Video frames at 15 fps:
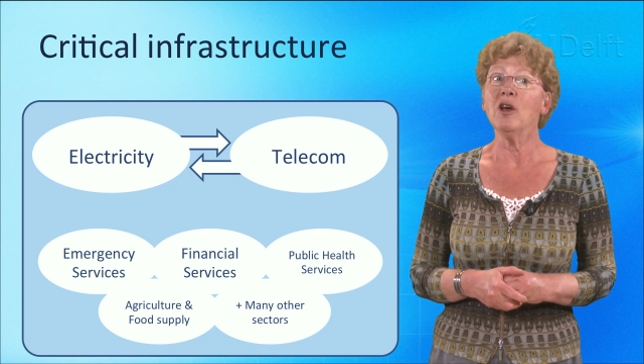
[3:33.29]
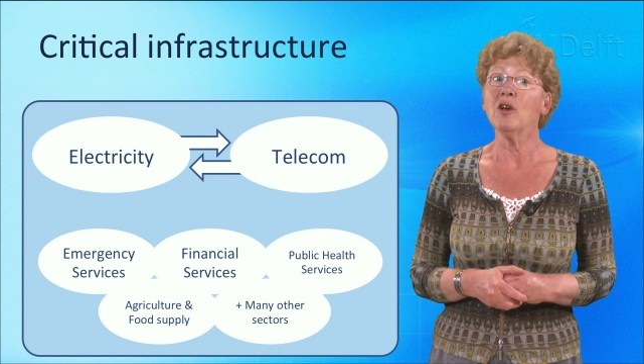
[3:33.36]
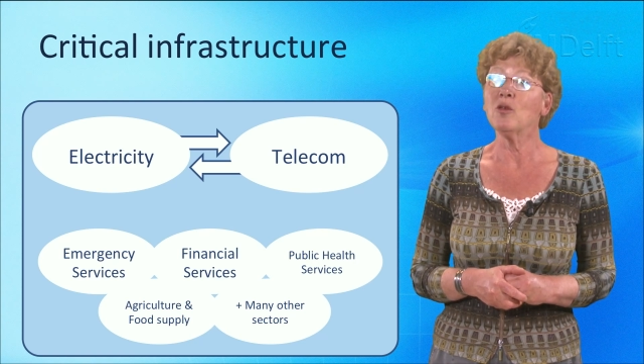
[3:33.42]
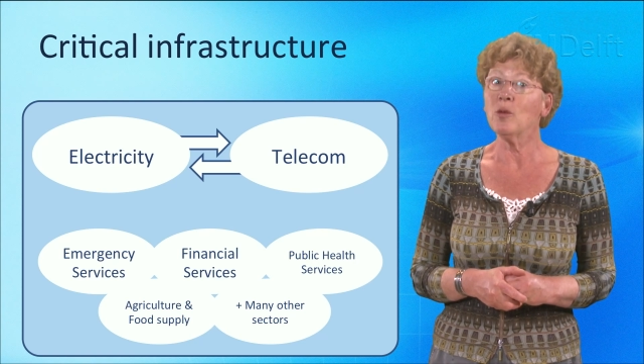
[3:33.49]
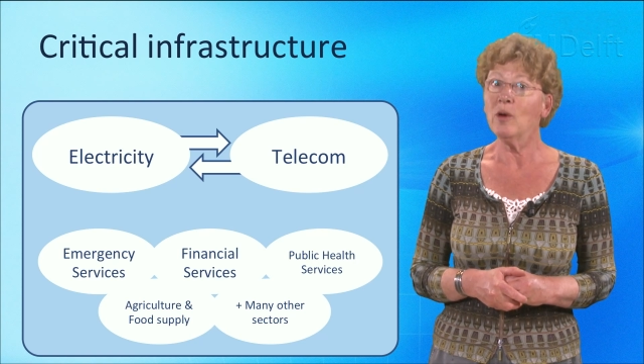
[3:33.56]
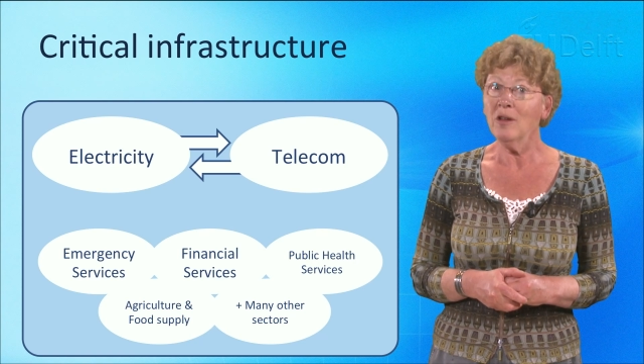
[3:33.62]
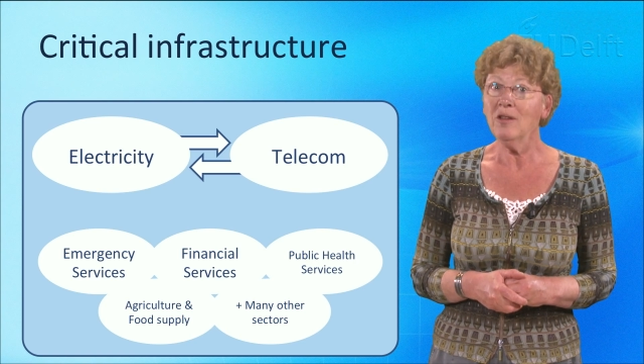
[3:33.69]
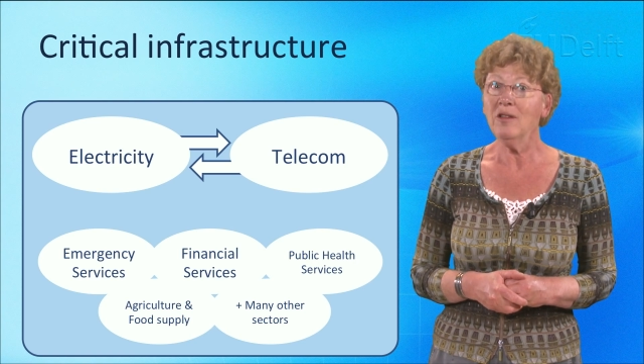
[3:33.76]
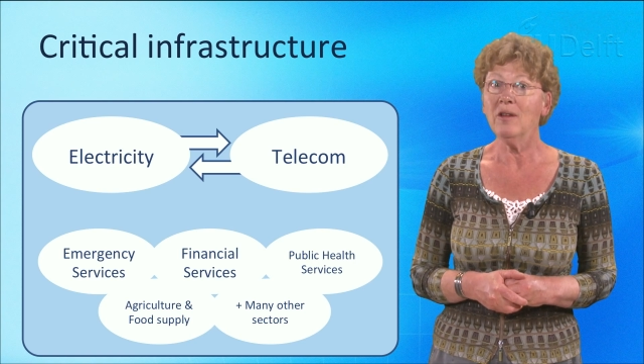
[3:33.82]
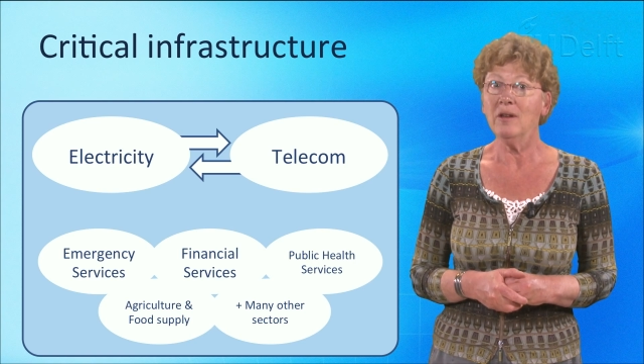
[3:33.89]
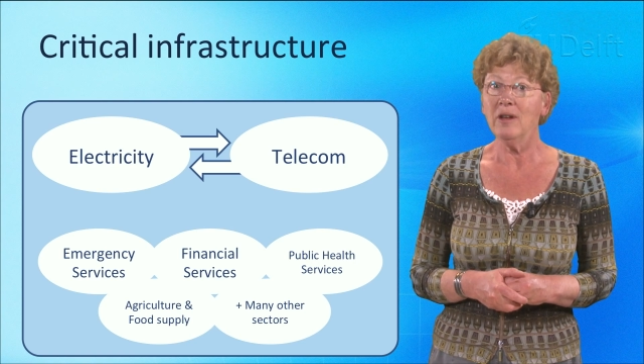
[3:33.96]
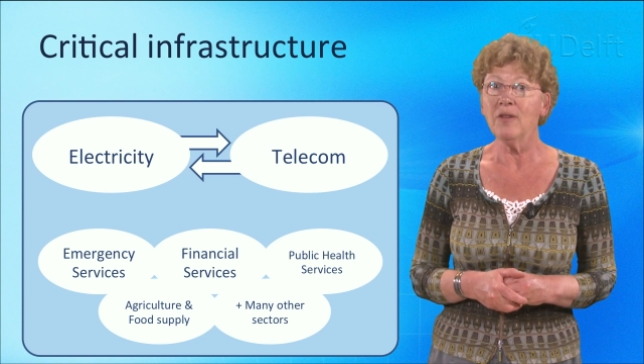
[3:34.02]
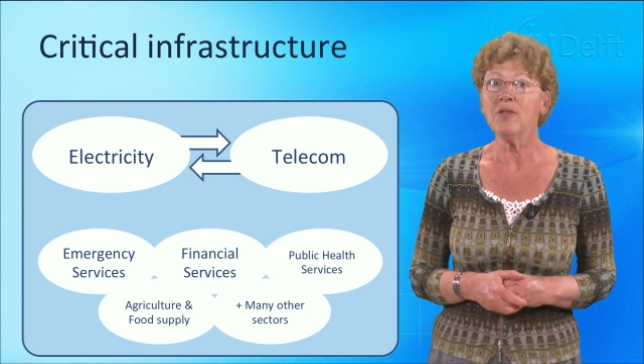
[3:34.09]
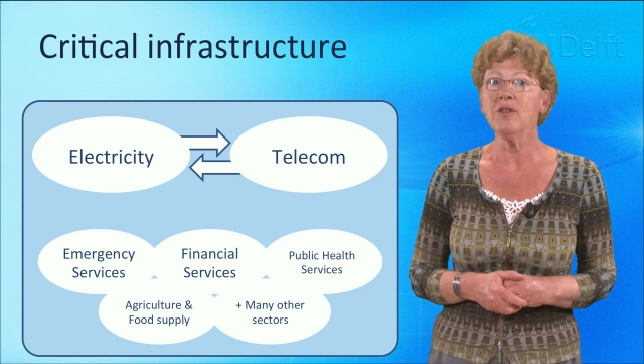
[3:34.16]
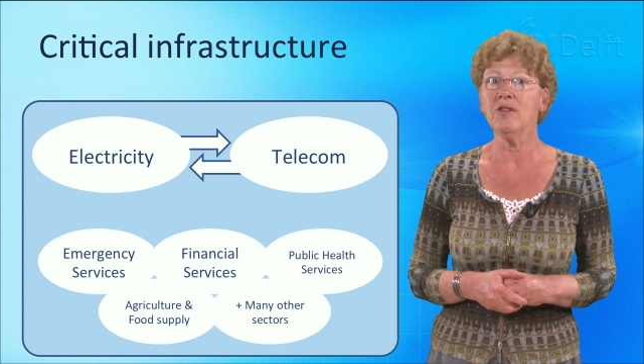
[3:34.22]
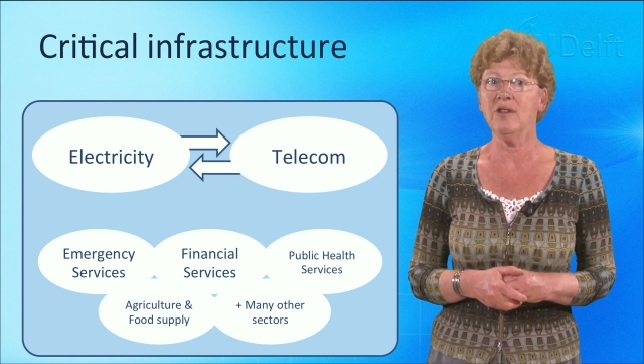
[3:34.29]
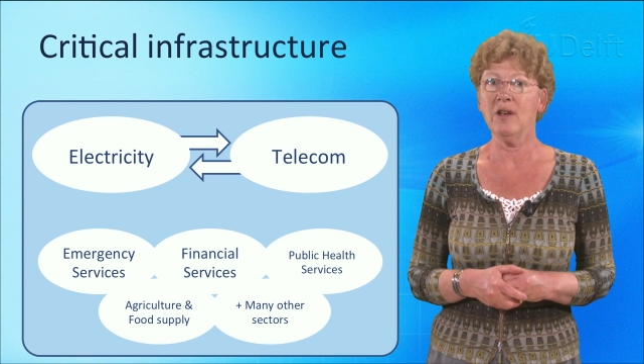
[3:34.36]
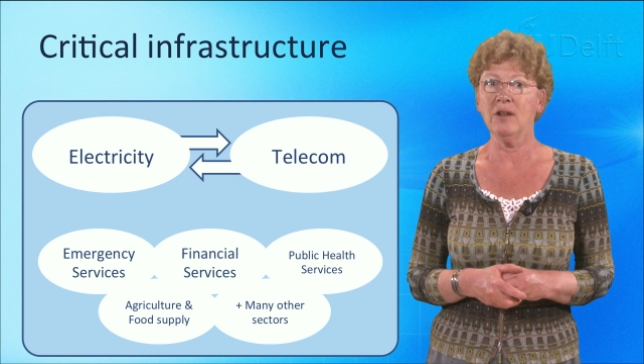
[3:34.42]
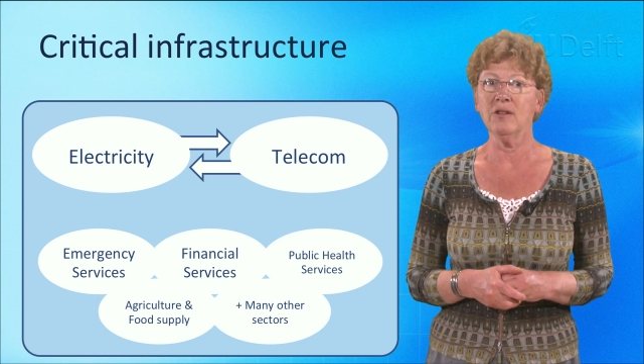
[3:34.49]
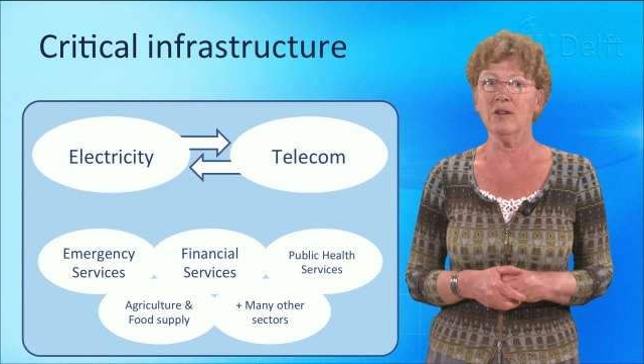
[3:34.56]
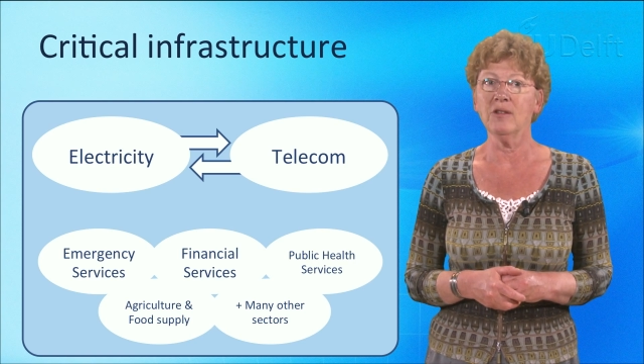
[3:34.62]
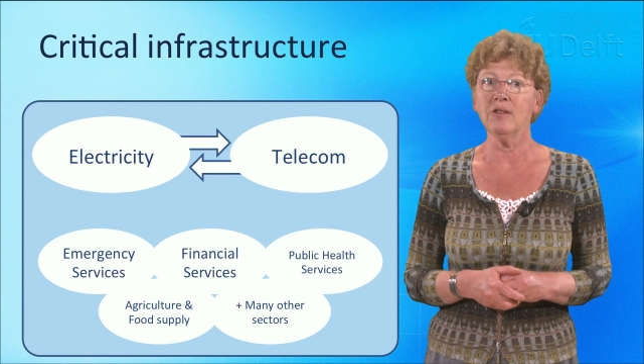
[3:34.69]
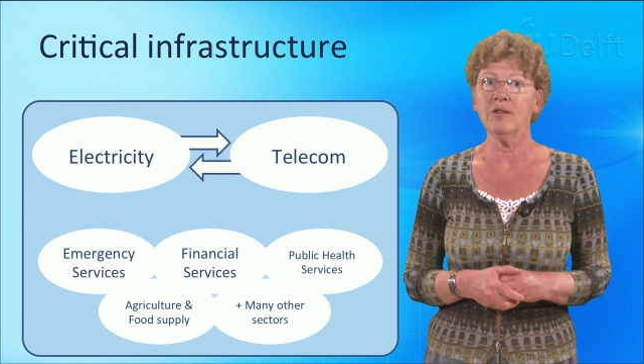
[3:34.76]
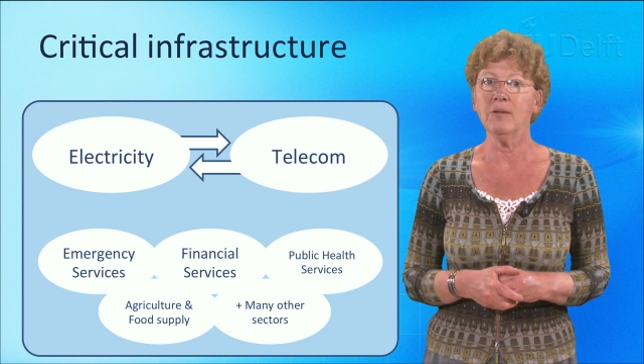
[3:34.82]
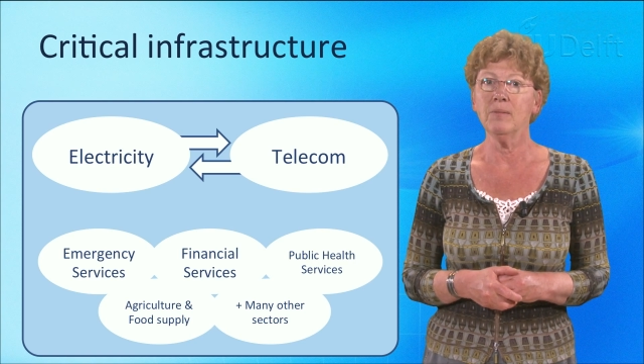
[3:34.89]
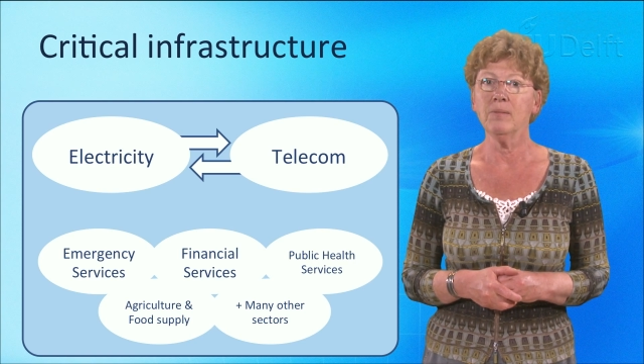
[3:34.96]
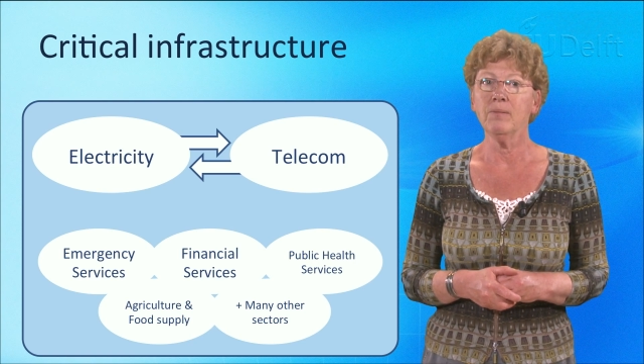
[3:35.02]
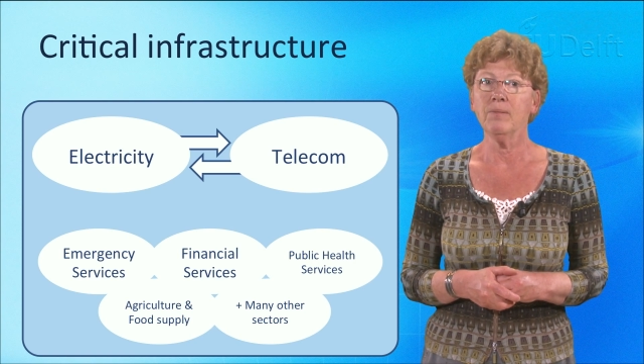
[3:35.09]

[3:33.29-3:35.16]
across different sectors.